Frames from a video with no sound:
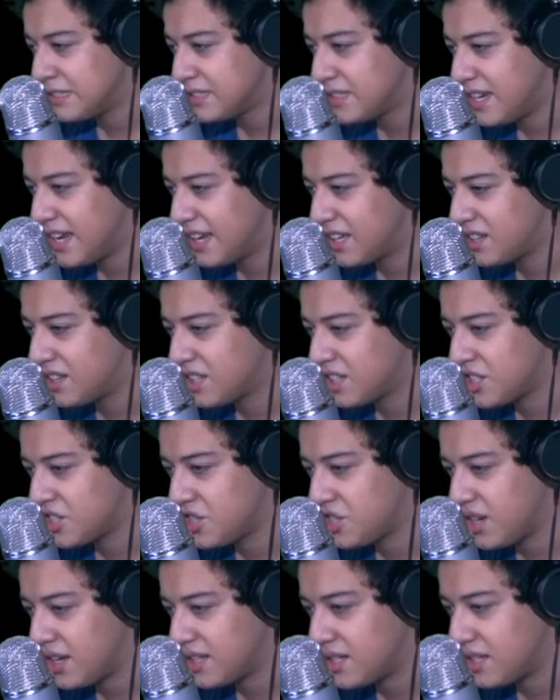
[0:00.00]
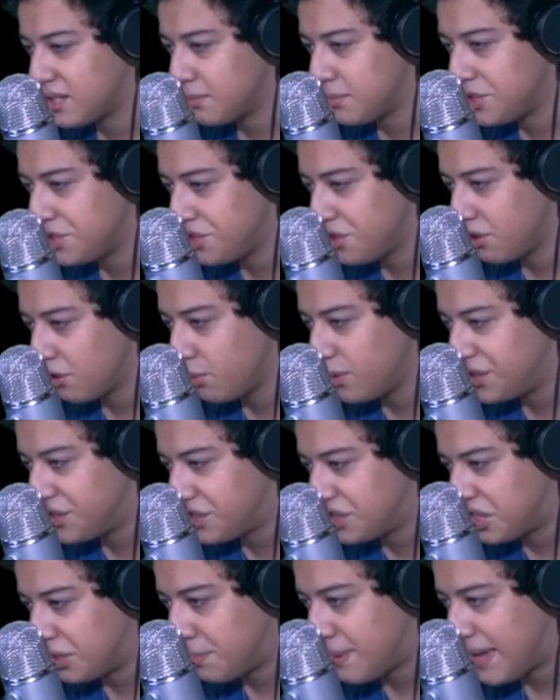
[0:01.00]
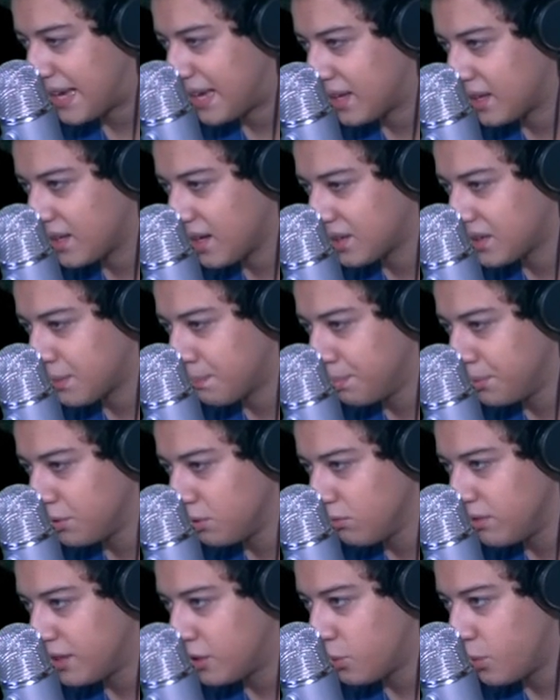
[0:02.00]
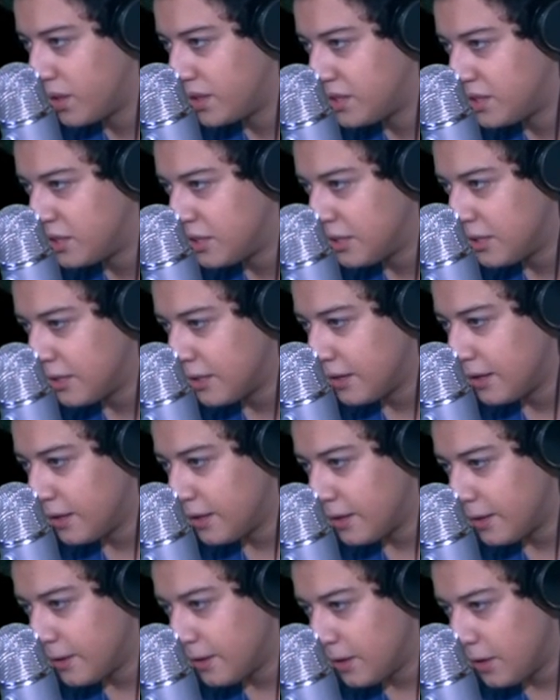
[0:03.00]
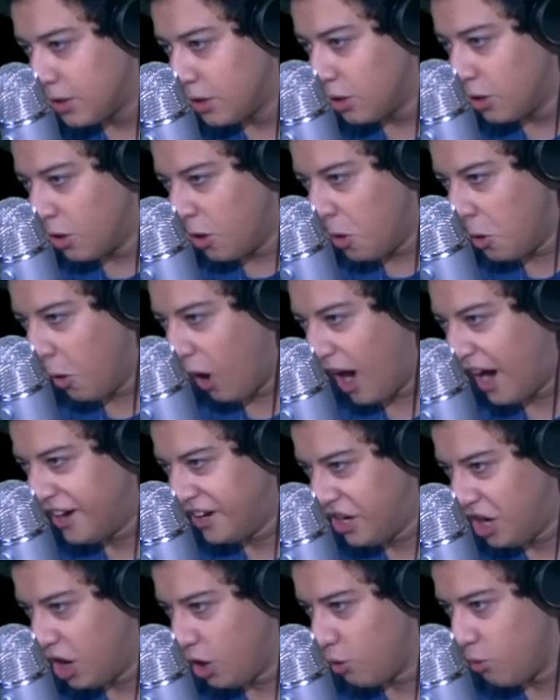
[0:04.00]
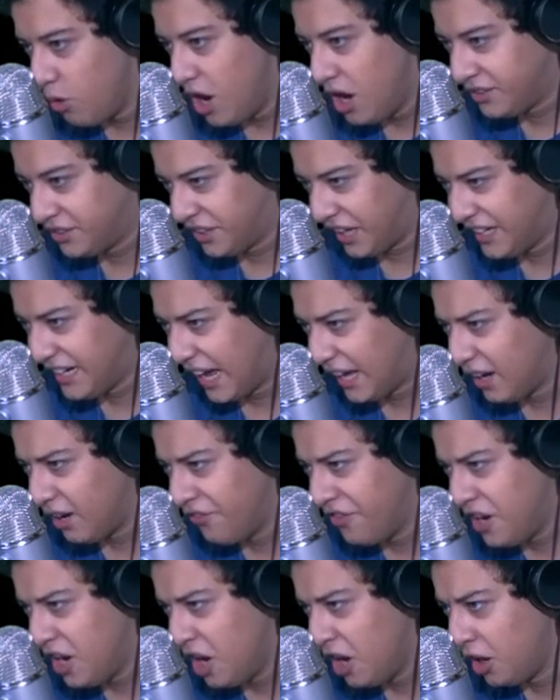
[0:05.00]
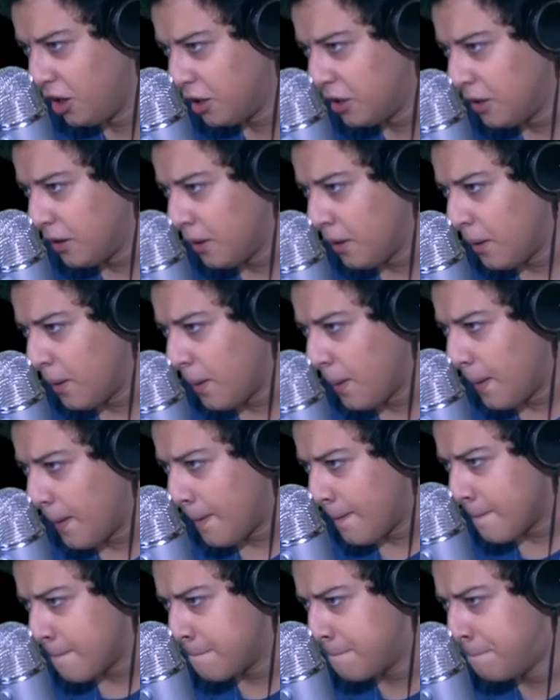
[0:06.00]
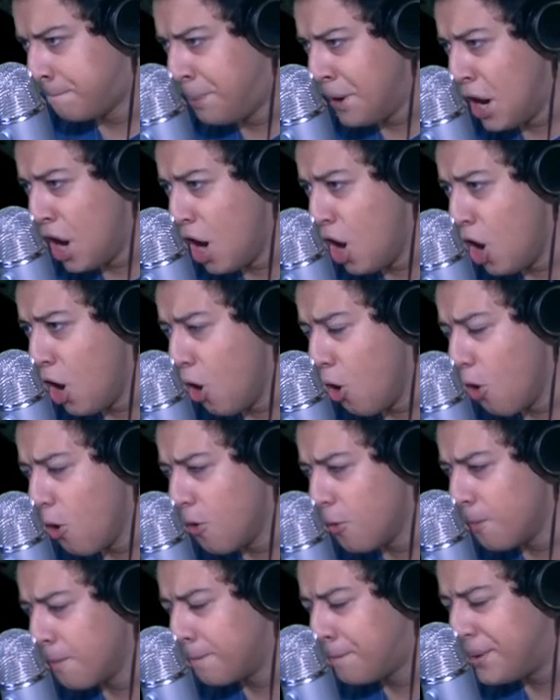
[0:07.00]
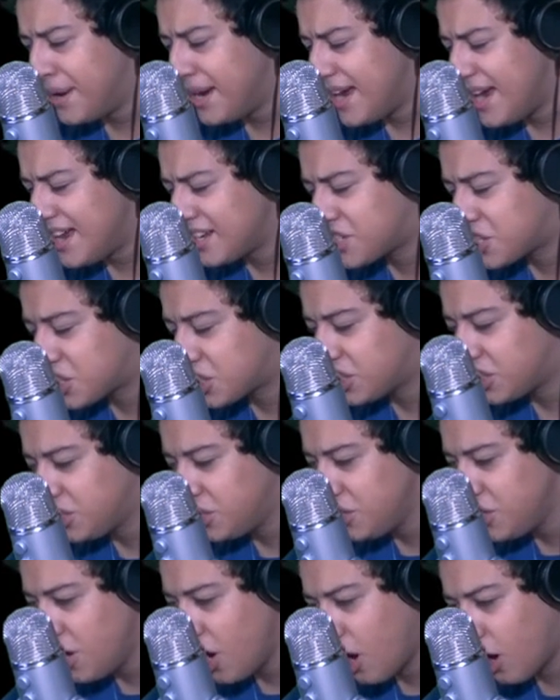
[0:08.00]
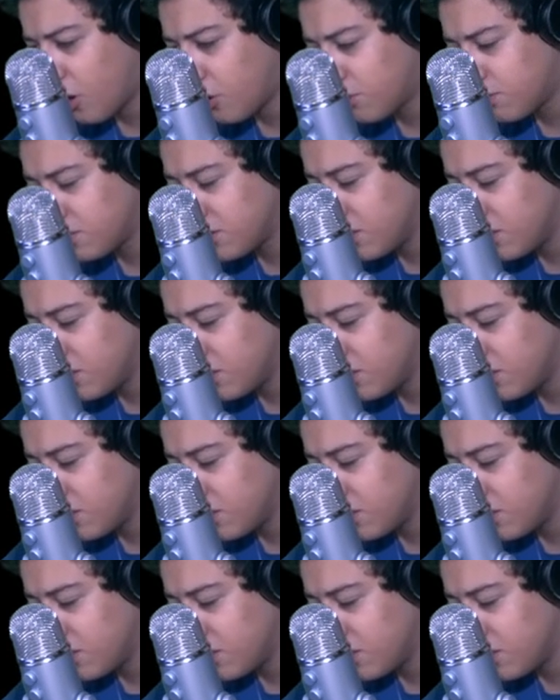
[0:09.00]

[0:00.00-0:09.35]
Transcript: Take this shit. Mishiro reached into the bag and got the blue liquid. Who are you? Get out of here! Boom, bitch! No,